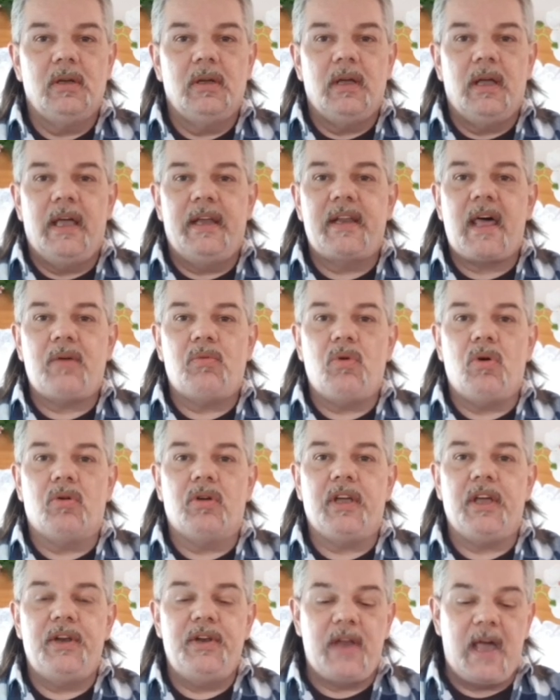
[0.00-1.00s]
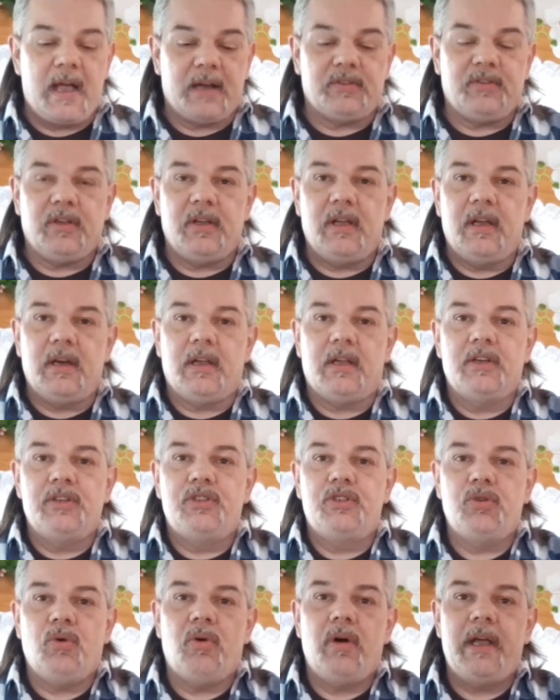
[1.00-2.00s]
and that will connect and
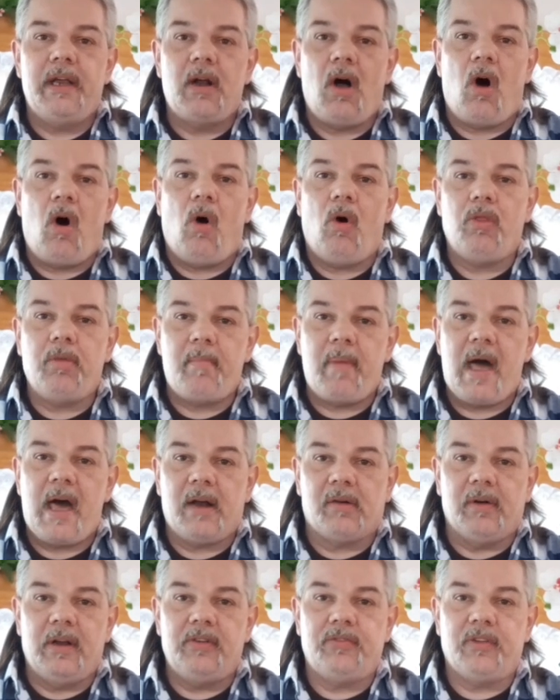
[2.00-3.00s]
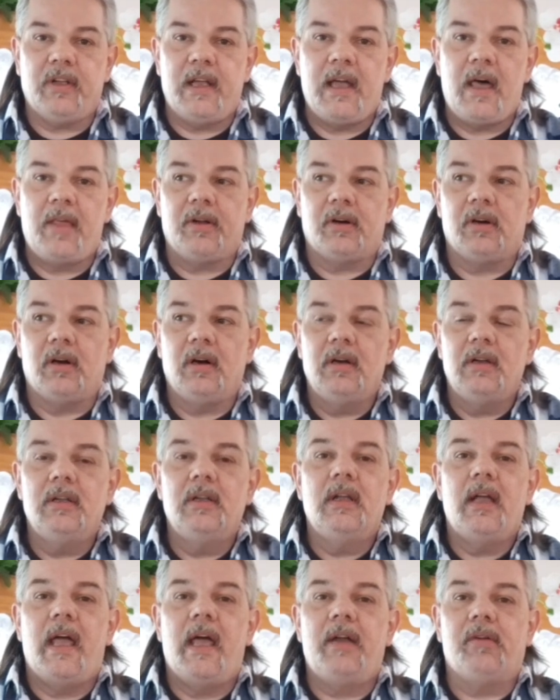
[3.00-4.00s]
conjoin all the batteries together
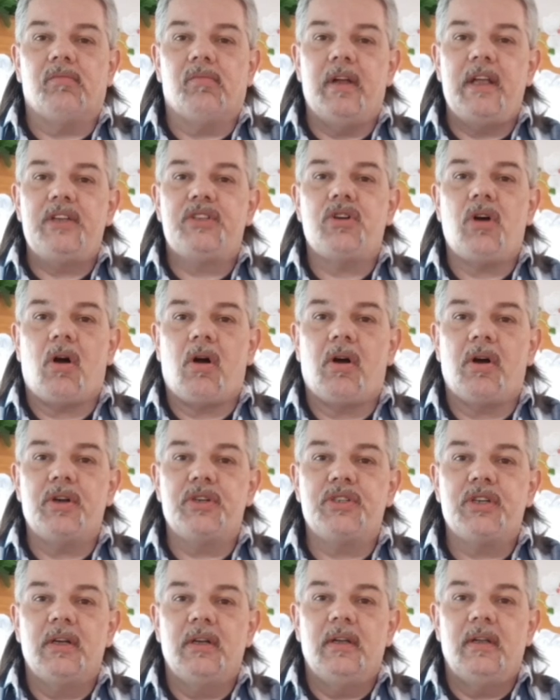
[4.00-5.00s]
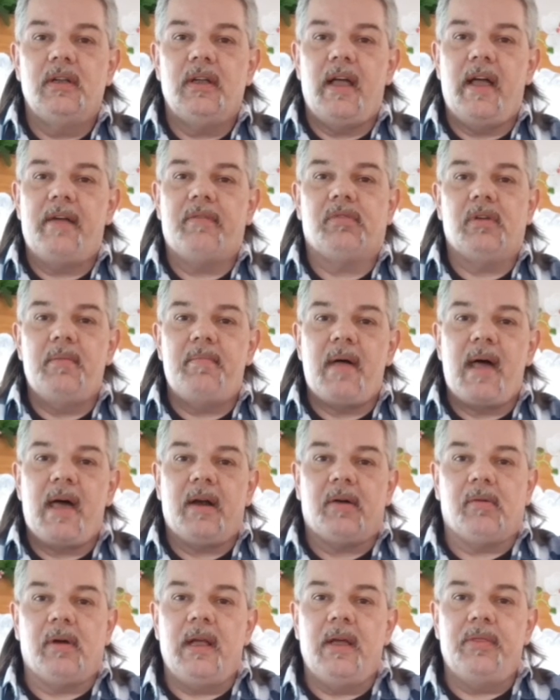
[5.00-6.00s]
and recharge every
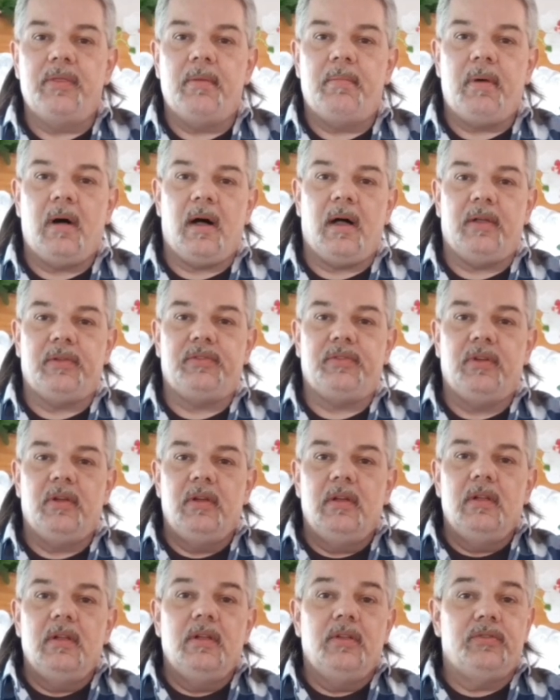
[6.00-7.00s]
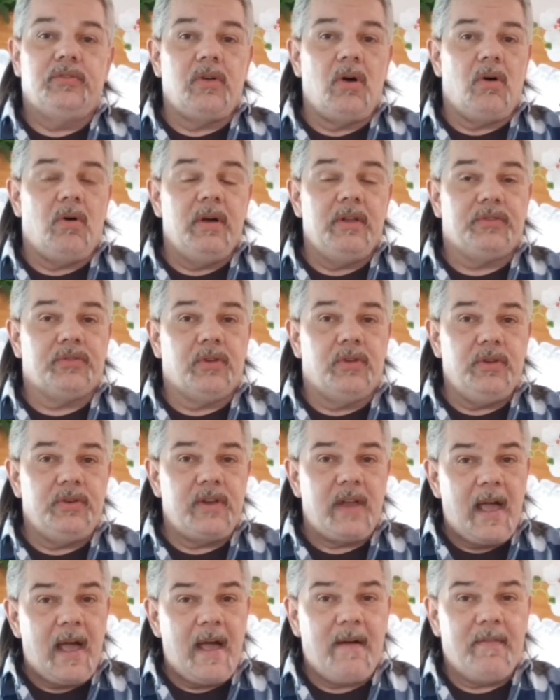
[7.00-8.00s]
battery in the bus. So it's good
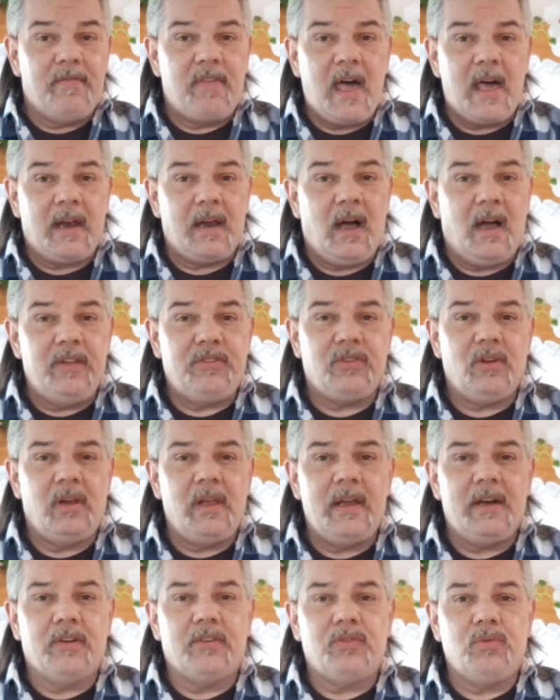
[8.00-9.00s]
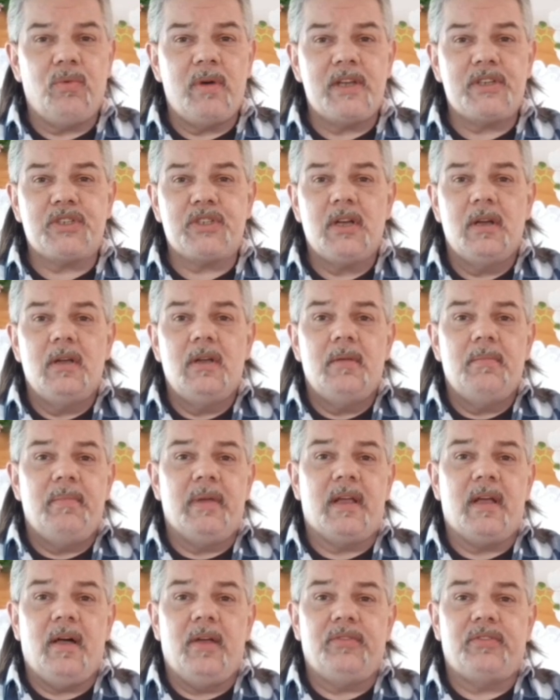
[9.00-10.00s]
to have that isolator switch,
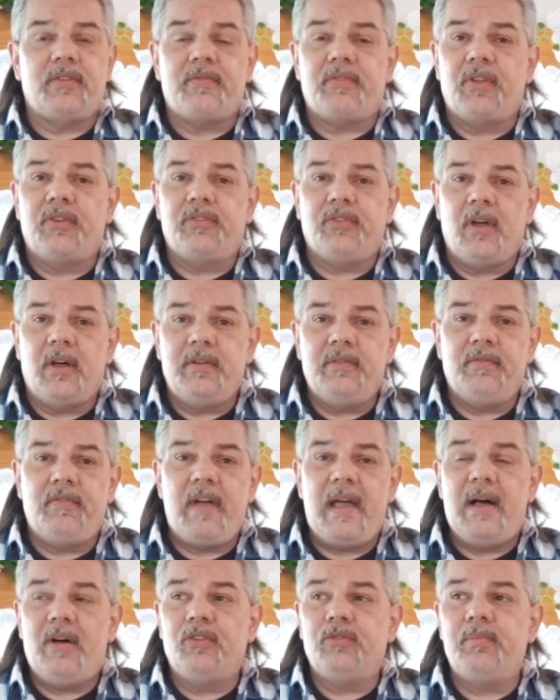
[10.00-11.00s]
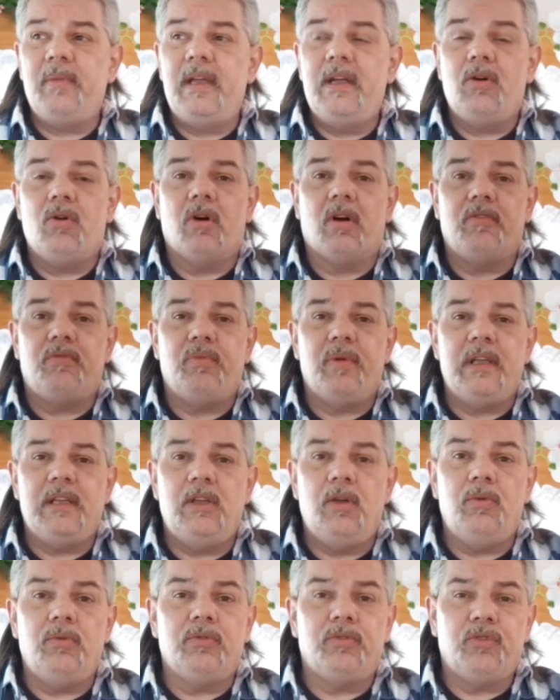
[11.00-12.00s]
because if the sun fails me or if we
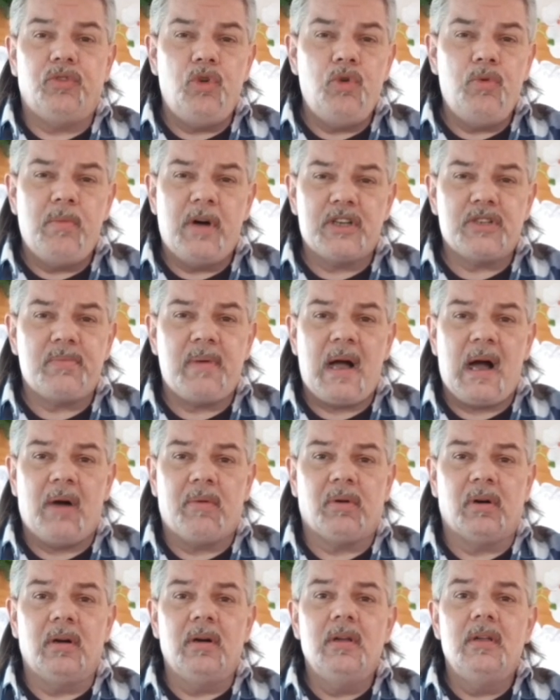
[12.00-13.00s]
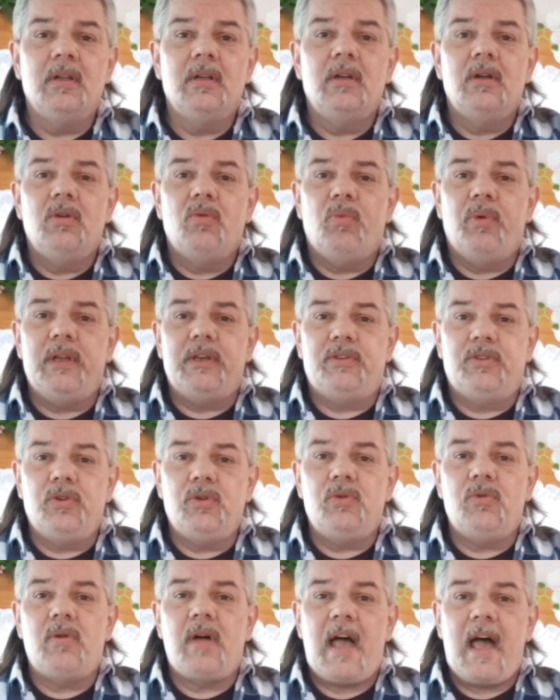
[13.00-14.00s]
use too much power, we
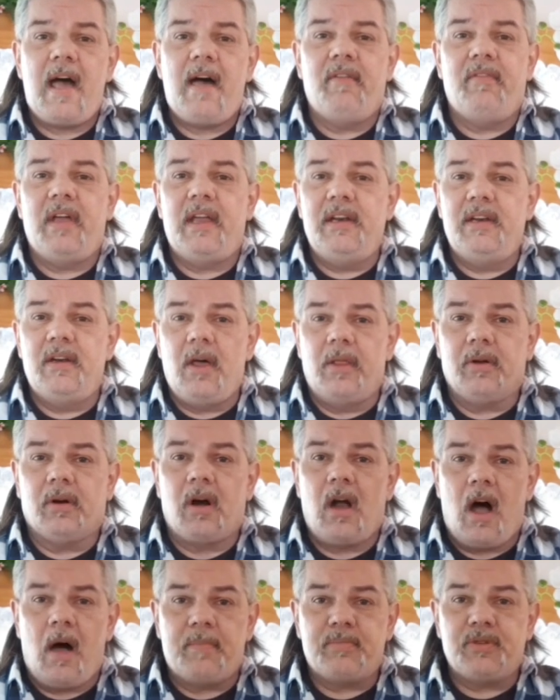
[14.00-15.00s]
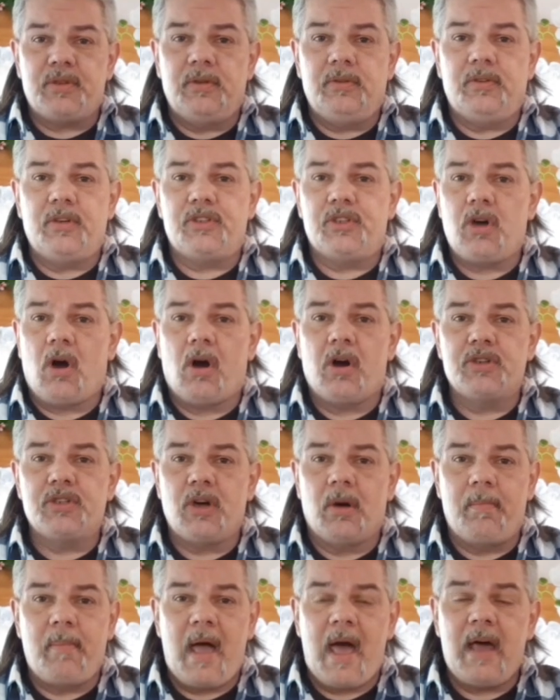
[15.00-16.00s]
do have another option to charge
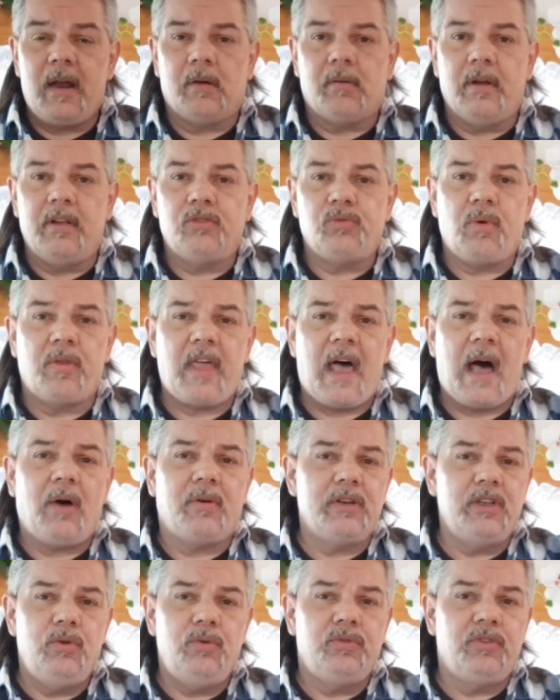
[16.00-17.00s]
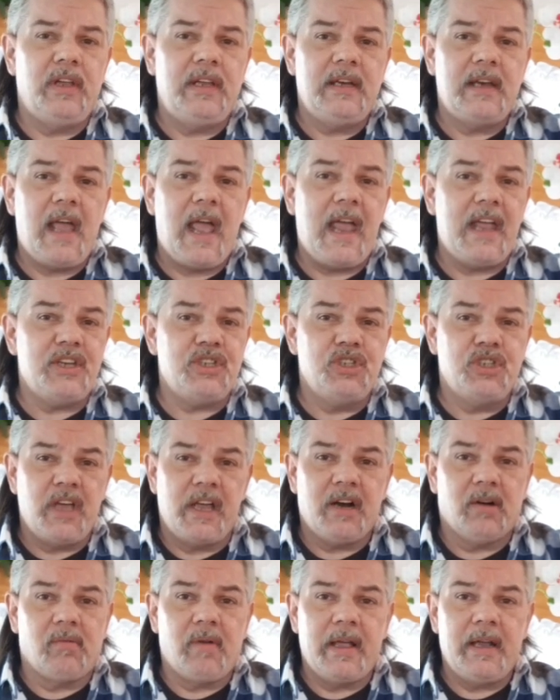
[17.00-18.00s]
our batteries without using a
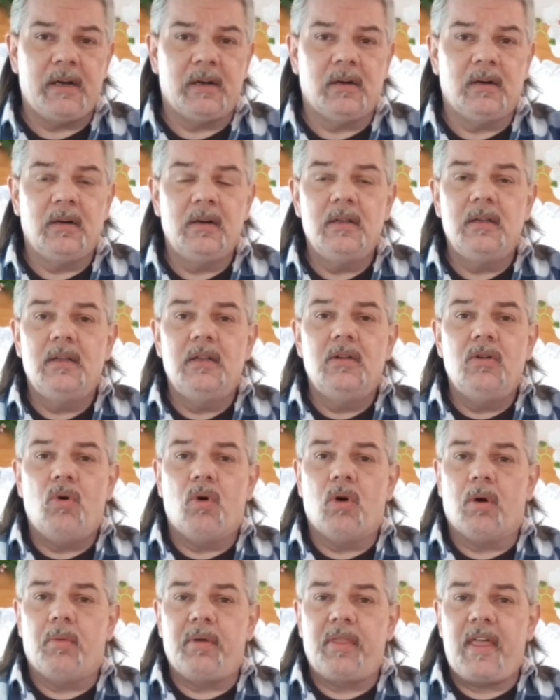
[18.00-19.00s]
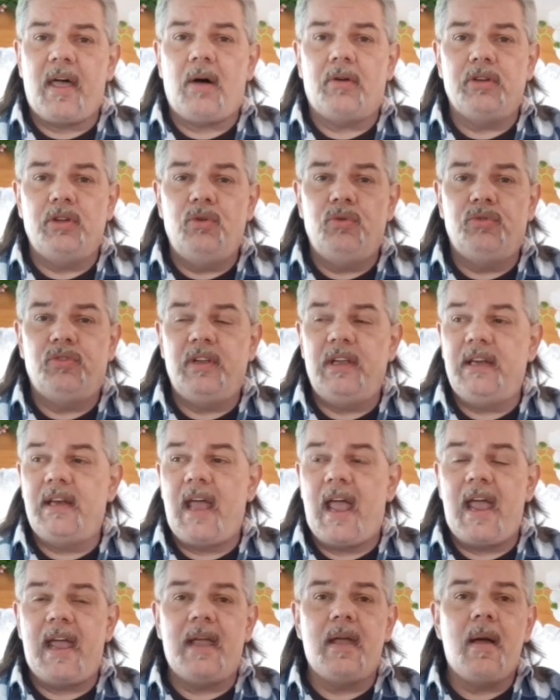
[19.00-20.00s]
generator or without using
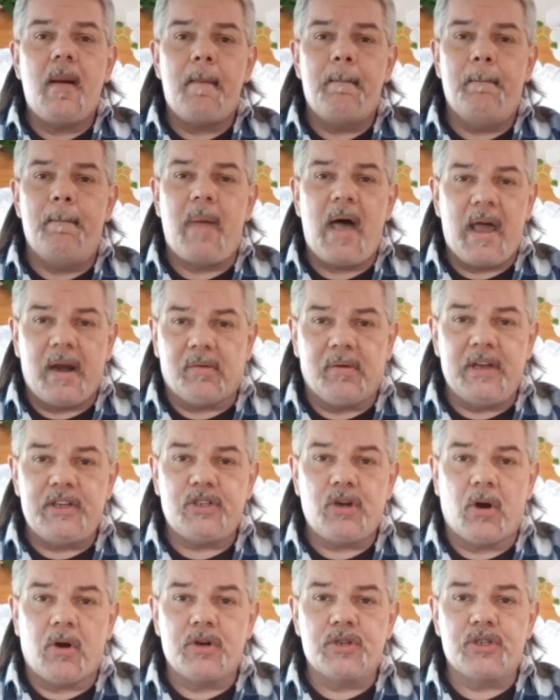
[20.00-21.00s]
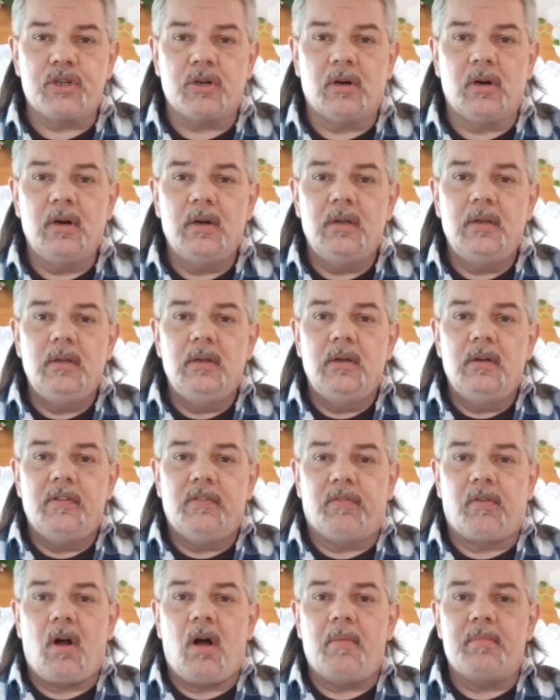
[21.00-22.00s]
a battery charger
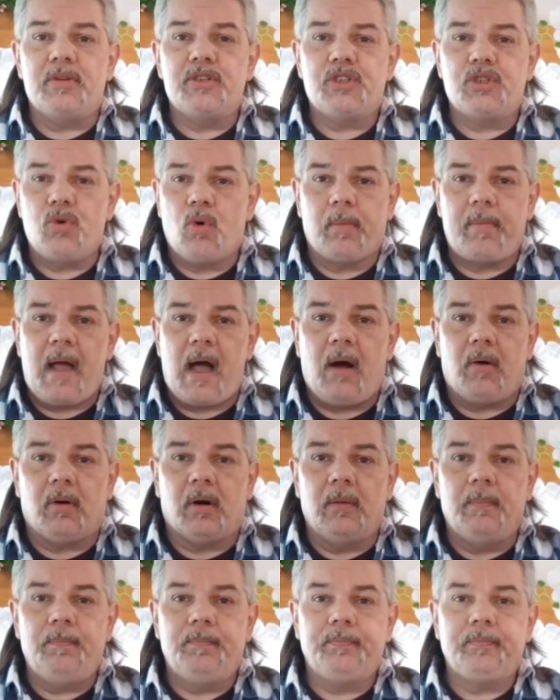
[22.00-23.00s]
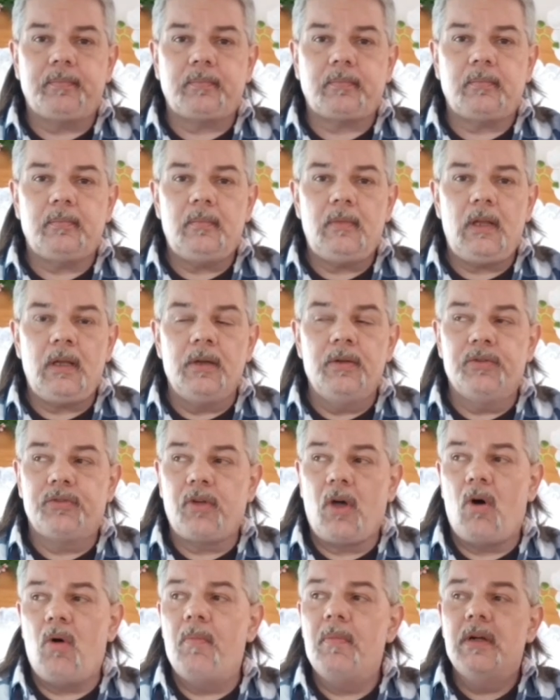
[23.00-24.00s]
from shore power.
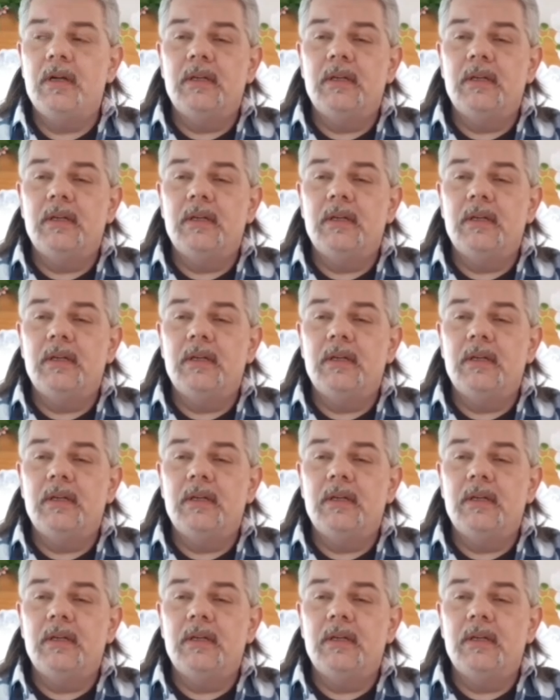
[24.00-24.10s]
So,